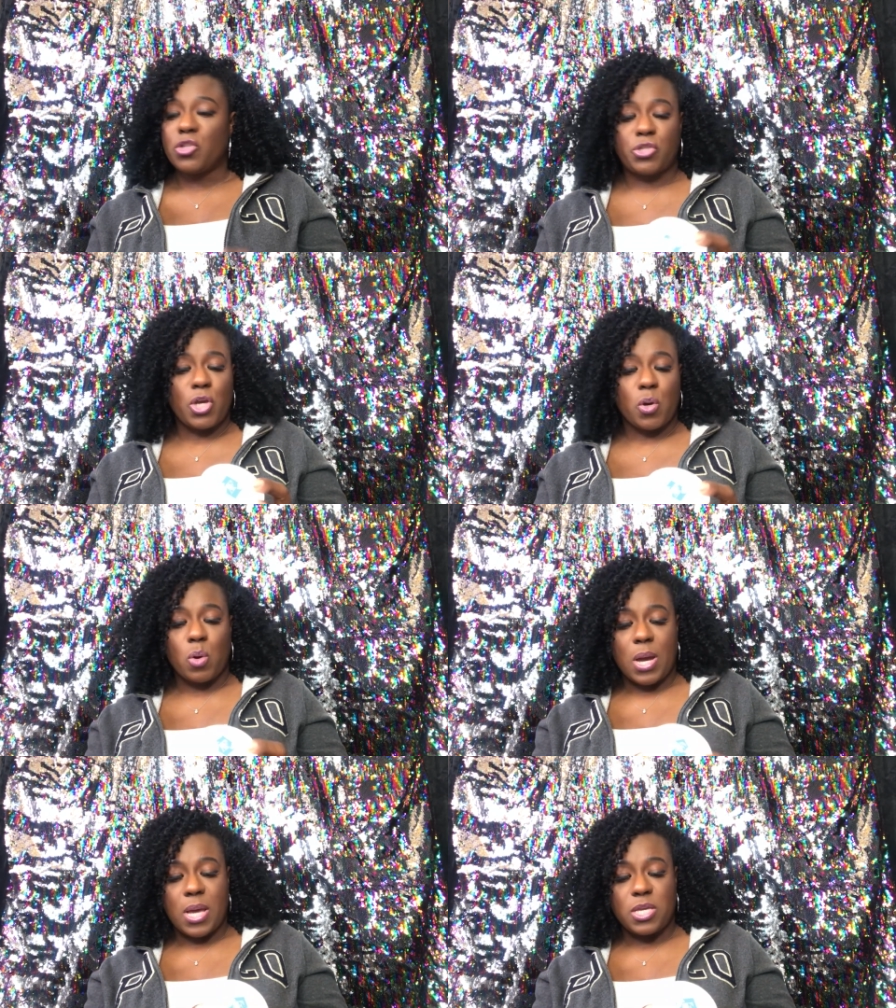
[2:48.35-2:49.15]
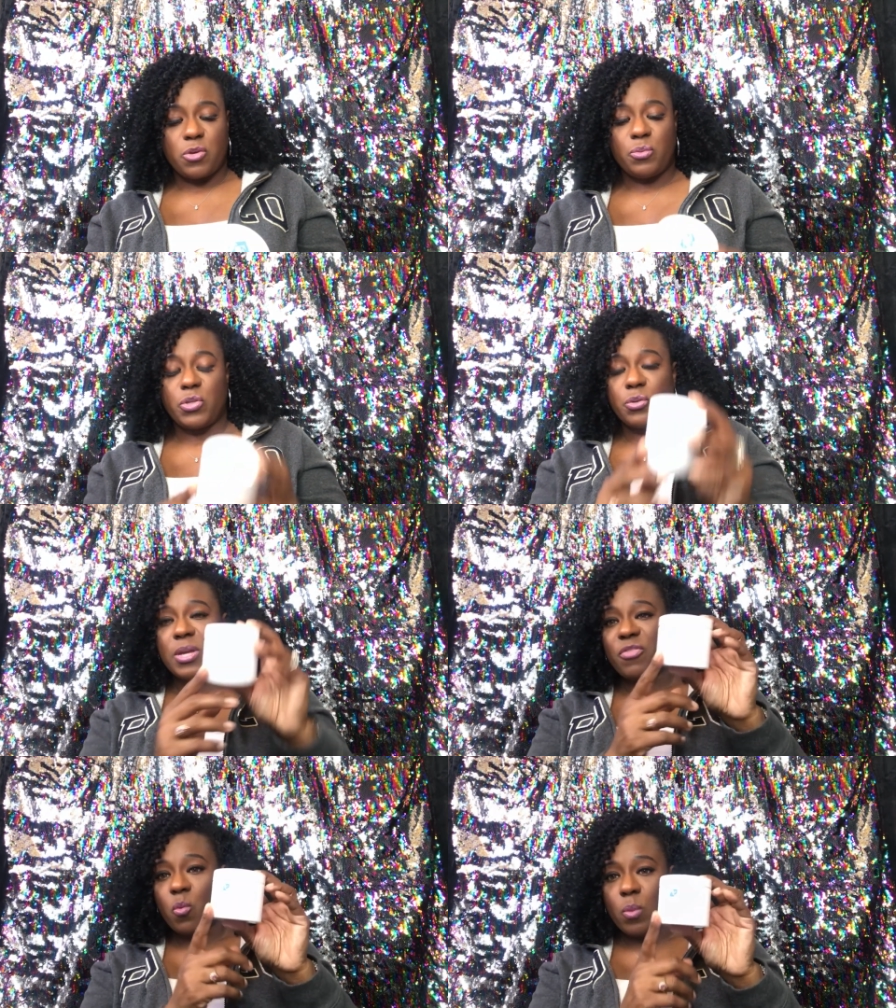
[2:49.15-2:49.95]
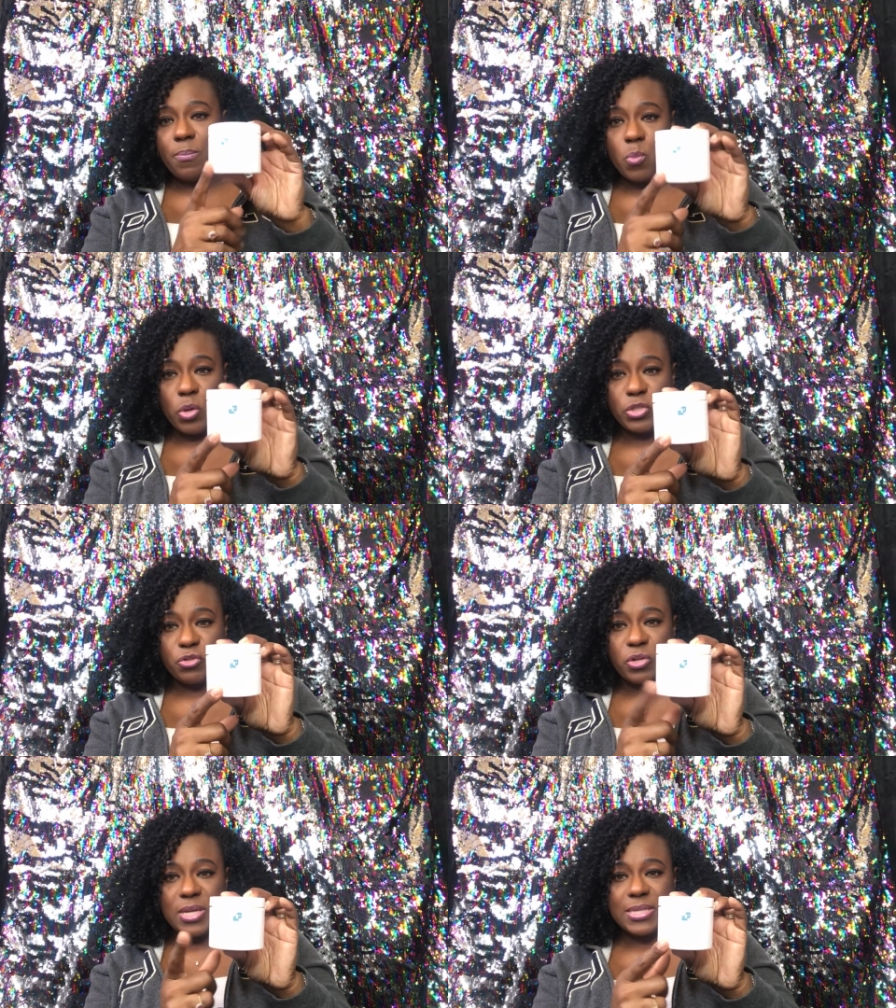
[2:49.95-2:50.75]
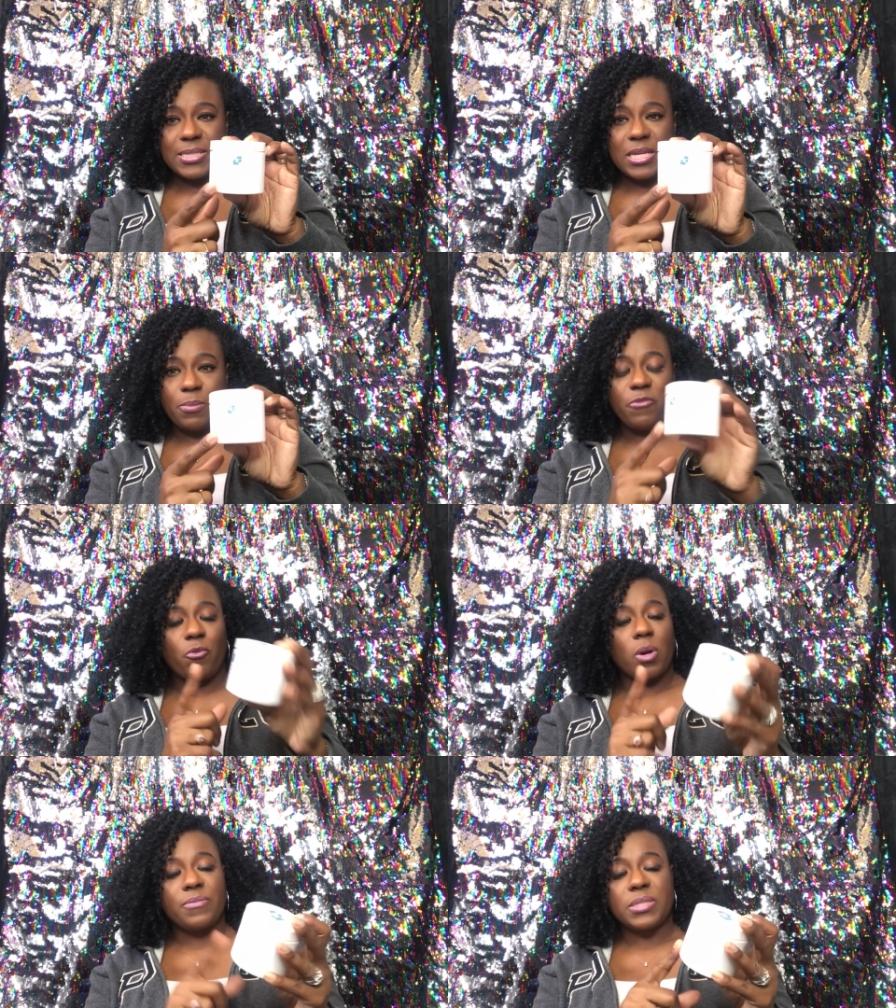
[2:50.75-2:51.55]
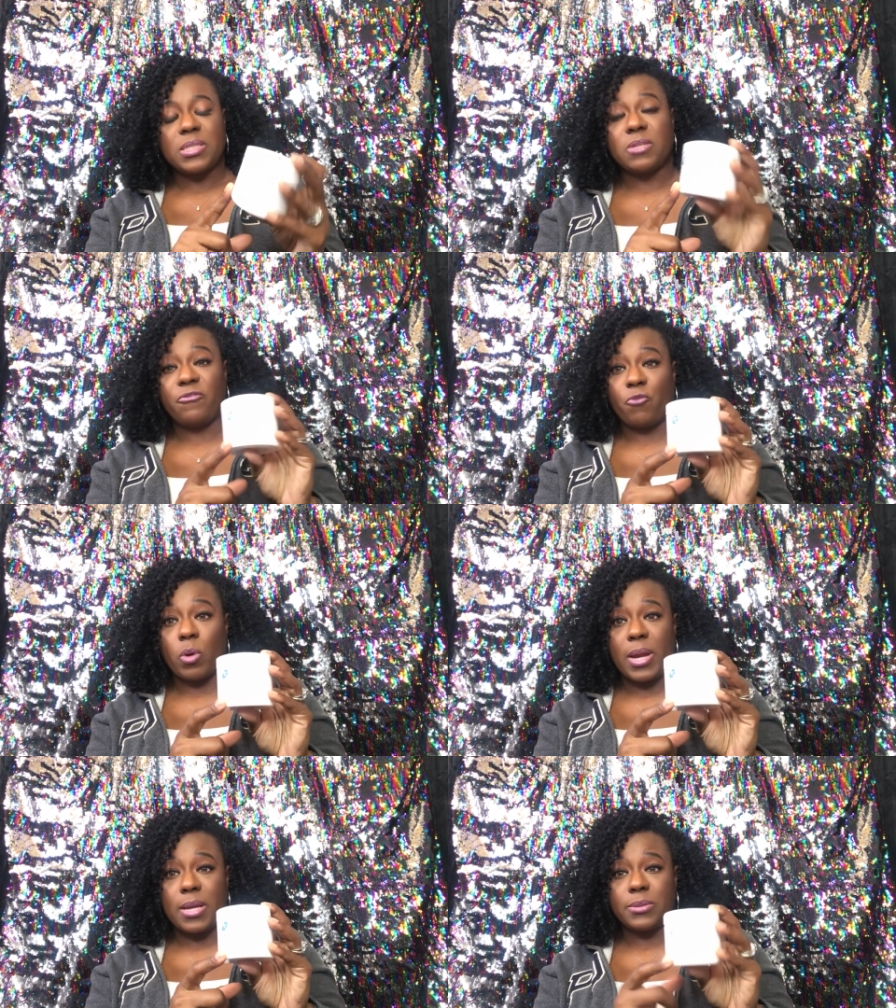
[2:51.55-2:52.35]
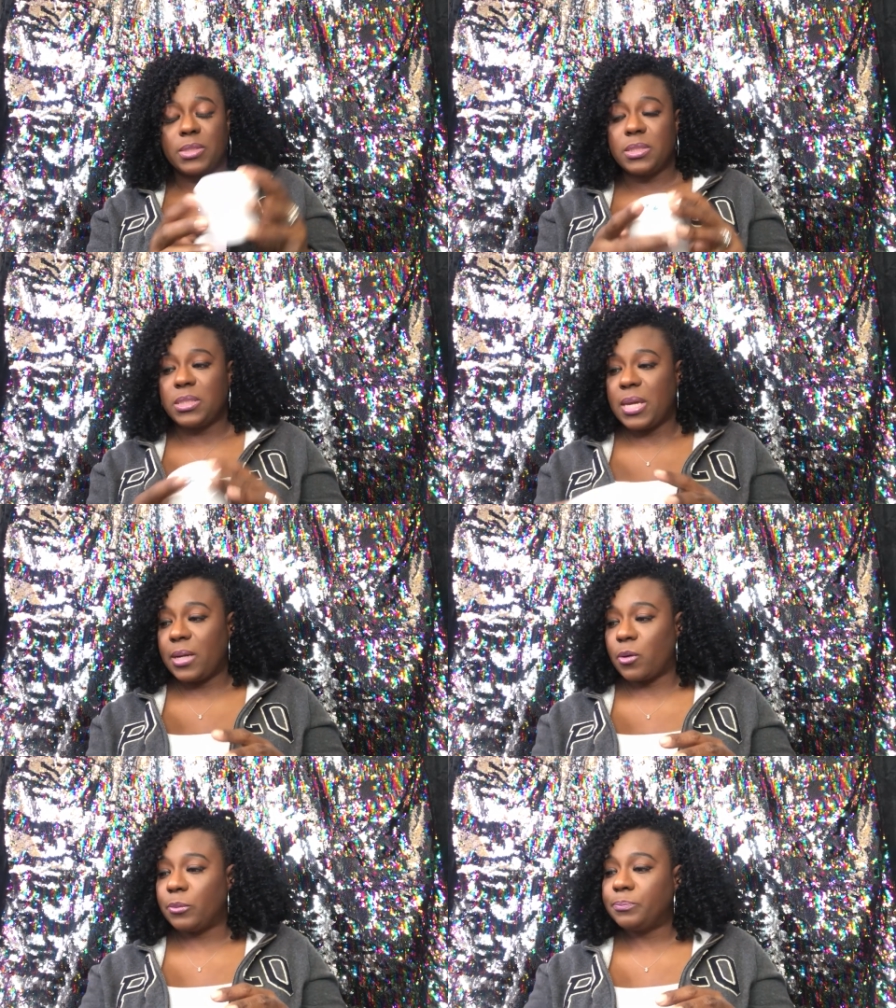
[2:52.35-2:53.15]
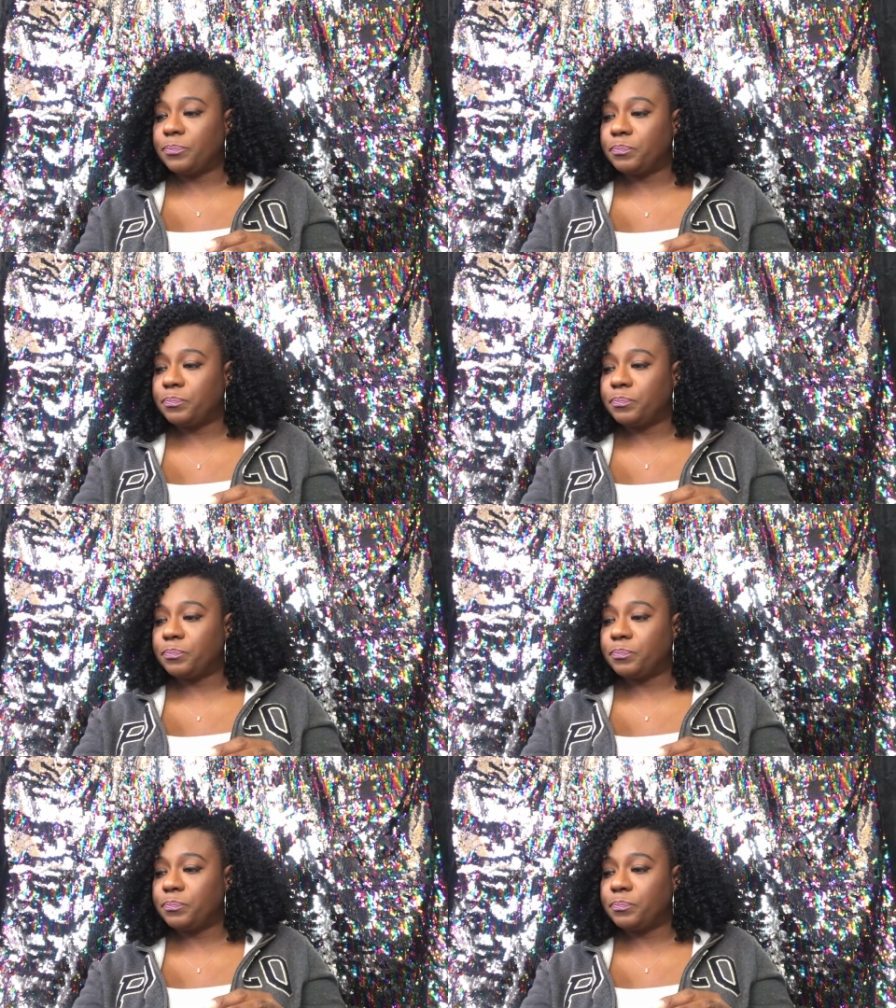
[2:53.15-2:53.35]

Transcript: So you do get the whip moisture, as I said before, and this is a four ounce container.